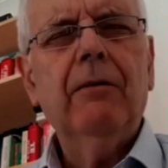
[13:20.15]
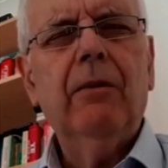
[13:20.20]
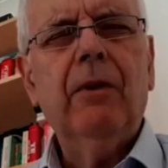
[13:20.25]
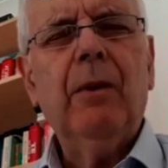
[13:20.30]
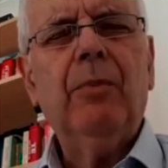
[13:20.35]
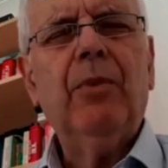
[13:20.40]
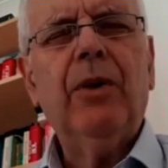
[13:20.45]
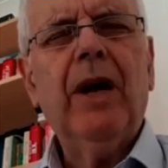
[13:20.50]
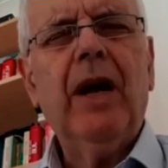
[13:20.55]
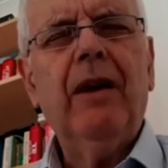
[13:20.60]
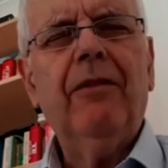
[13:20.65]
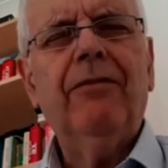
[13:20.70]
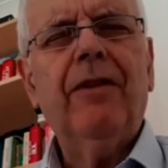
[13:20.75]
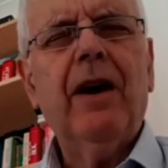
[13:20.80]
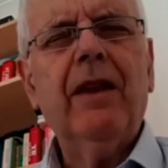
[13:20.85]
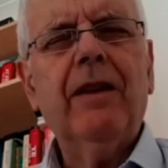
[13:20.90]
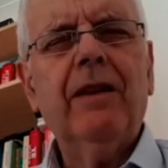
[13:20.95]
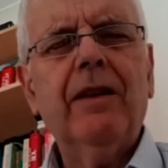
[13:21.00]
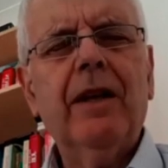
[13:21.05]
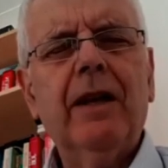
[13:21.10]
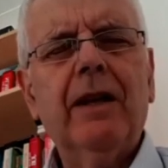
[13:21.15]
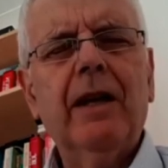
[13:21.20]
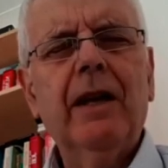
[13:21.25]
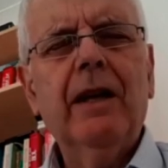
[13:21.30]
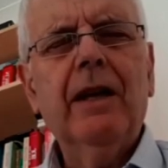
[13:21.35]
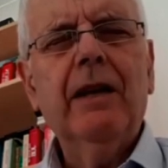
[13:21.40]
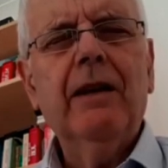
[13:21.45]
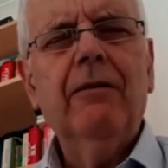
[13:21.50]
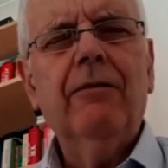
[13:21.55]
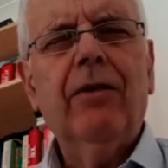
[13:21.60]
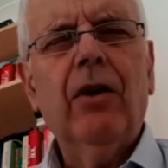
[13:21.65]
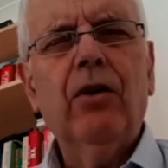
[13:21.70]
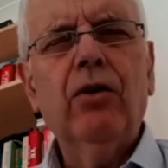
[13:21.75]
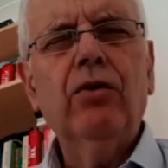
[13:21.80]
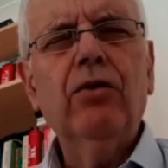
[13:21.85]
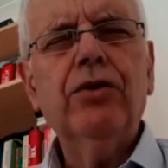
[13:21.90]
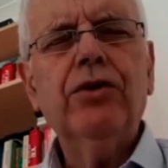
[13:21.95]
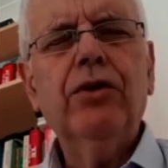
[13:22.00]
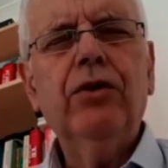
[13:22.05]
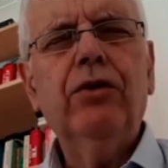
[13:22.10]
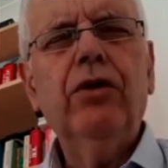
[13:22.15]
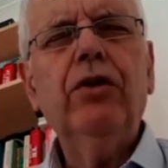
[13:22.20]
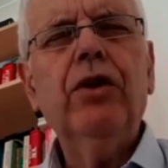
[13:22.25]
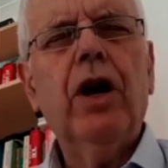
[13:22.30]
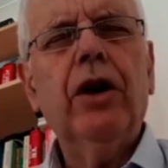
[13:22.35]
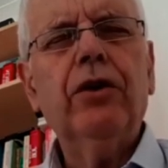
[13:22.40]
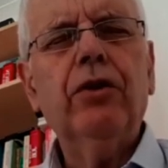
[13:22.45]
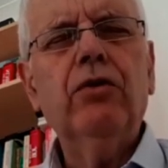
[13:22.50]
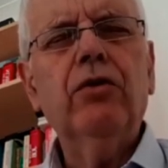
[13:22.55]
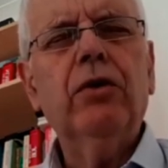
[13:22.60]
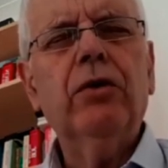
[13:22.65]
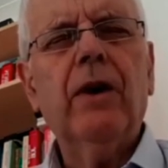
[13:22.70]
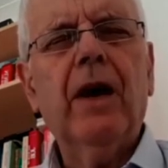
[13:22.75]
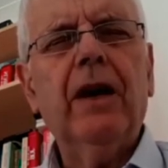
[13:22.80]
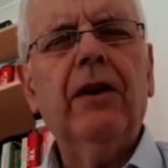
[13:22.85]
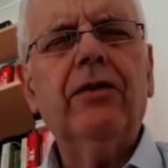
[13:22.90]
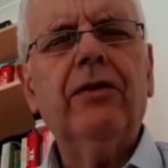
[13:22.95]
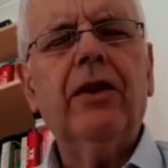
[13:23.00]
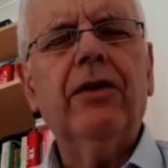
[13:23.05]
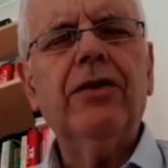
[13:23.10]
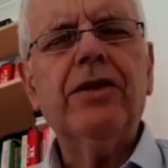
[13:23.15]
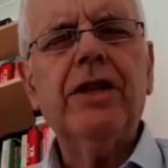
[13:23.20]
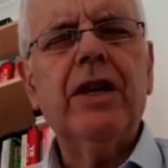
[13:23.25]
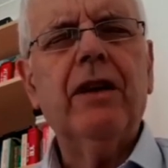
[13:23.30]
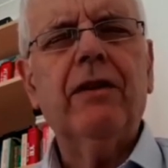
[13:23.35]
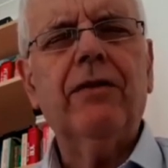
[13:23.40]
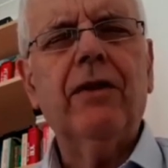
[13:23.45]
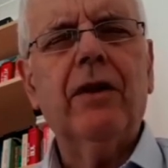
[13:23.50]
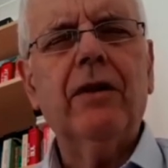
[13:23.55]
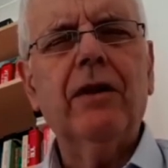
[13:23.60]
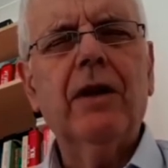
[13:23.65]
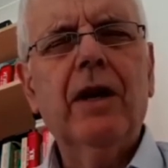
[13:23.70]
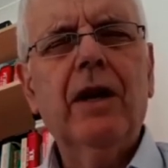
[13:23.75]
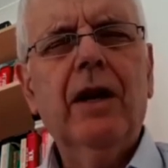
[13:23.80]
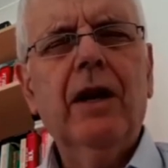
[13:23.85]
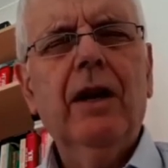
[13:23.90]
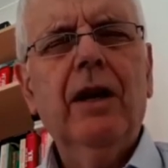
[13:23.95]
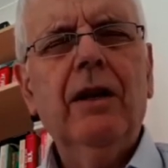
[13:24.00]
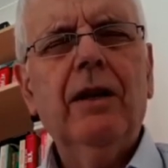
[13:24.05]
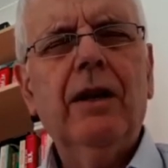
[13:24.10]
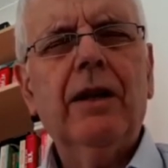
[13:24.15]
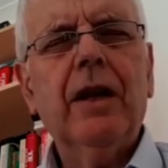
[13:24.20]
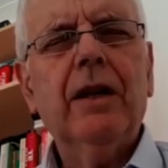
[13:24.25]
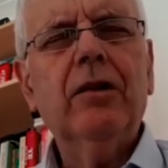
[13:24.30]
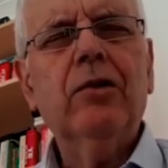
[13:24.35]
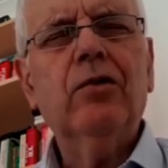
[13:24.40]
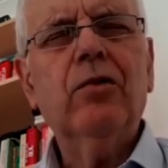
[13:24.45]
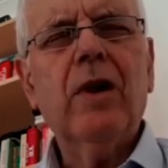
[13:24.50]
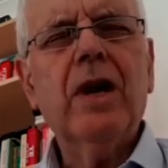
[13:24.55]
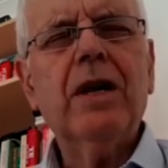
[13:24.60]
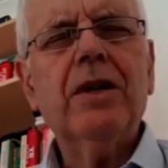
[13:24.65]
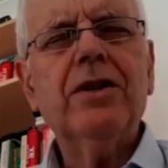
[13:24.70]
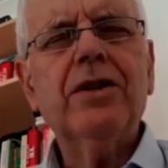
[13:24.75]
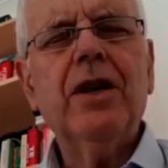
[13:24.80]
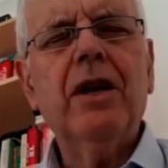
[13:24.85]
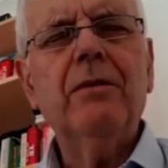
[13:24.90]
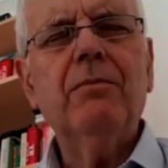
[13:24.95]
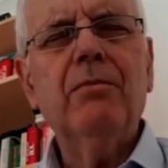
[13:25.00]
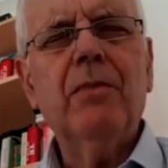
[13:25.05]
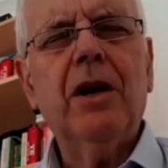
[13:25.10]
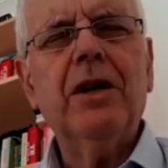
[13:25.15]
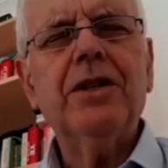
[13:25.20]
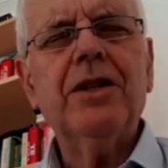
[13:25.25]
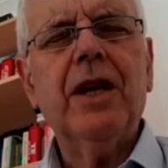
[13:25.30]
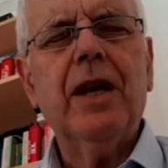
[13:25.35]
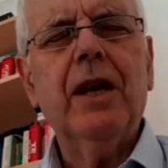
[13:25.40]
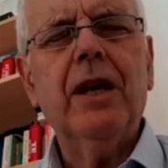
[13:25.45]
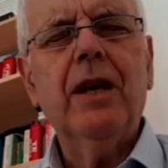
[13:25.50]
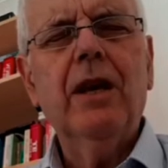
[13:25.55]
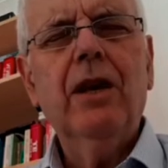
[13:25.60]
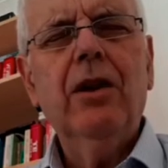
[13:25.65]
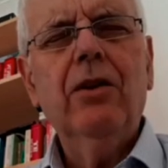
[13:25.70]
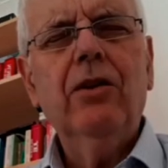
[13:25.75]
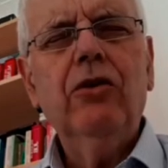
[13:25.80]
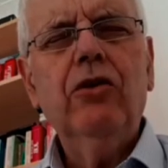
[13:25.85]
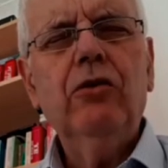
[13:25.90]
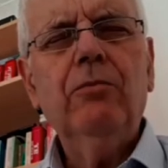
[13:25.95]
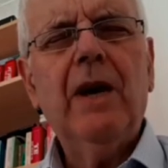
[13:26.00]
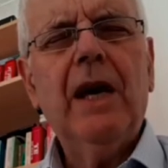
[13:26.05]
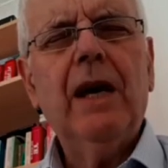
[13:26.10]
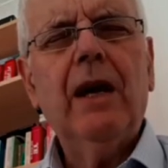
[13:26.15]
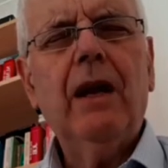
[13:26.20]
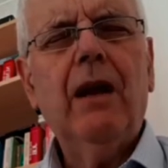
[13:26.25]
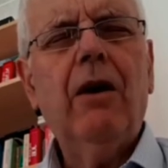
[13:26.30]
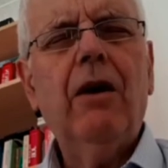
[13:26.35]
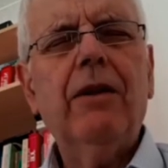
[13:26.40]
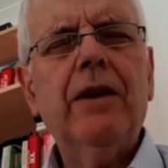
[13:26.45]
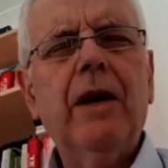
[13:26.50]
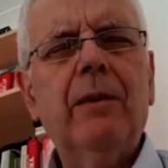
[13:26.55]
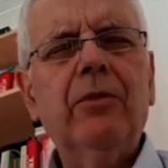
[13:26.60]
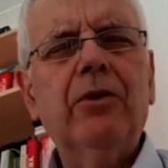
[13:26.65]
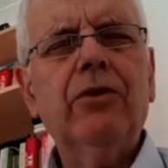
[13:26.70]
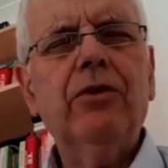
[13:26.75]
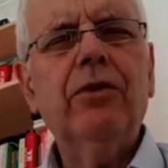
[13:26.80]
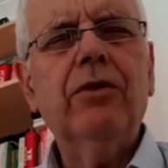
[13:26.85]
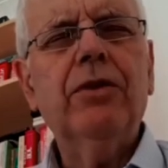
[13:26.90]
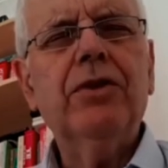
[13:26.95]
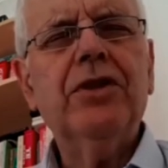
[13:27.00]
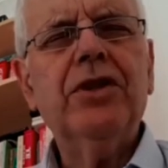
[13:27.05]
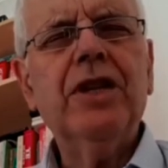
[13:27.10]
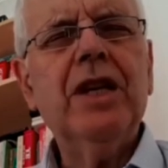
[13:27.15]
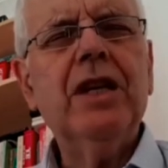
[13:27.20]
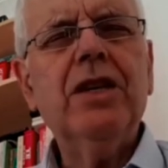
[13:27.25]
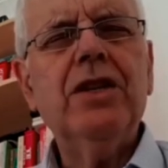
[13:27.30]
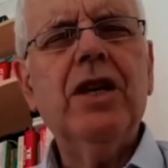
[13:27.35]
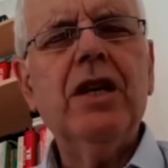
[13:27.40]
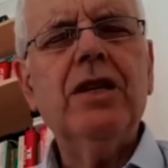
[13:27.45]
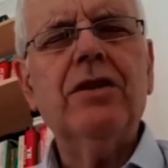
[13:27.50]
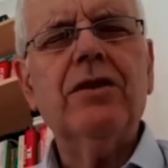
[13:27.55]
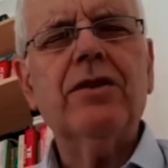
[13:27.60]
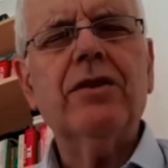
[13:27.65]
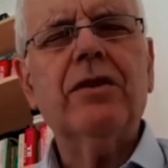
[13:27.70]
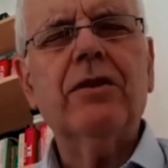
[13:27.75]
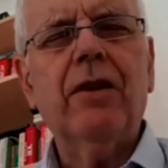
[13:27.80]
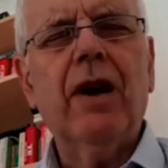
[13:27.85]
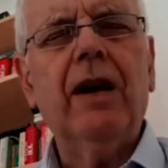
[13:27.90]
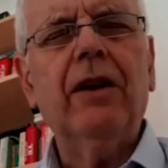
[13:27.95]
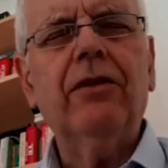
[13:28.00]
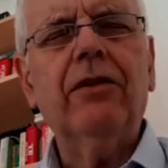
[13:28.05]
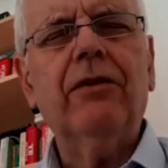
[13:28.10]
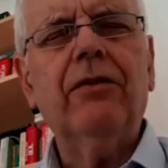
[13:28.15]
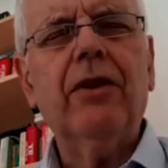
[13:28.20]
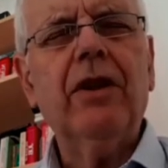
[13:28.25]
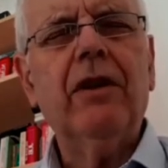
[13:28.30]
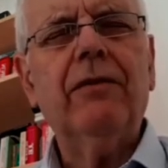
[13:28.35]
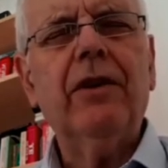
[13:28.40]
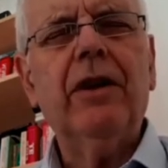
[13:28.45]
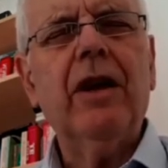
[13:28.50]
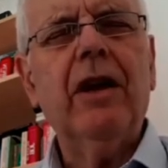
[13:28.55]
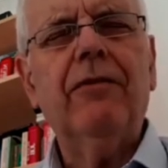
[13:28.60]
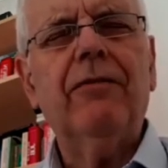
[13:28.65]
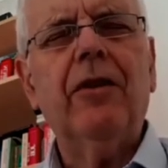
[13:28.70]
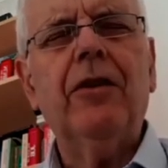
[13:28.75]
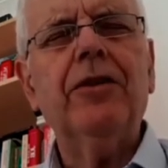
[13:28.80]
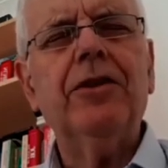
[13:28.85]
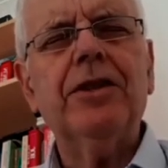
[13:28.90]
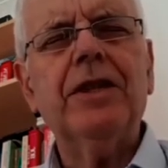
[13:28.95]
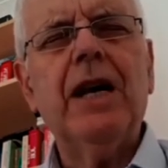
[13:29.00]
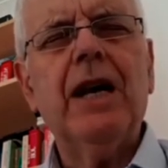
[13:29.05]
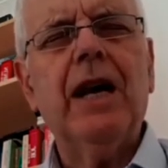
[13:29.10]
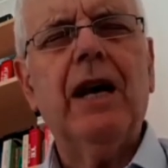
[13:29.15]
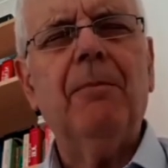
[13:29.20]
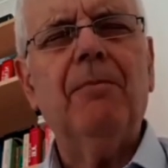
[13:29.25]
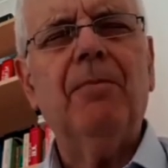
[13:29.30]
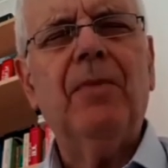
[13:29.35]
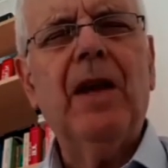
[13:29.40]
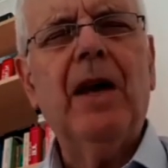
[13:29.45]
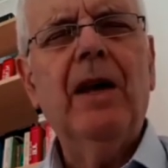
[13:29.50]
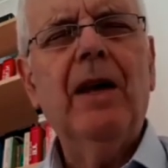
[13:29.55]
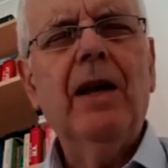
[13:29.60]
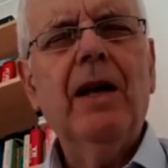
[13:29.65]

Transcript: We pray, Father, that for those who do not know Christ as Saviour, that in grace and mercy you may allow them to see Jesus Christ for the very first time